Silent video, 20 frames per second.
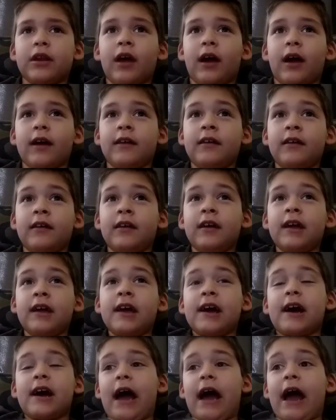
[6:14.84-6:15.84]
I
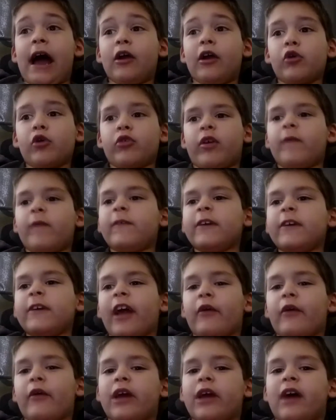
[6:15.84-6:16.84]
know something
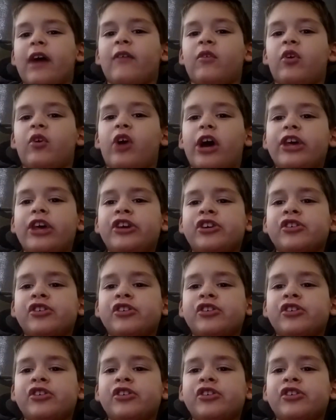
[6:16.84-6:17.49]
that we have alike.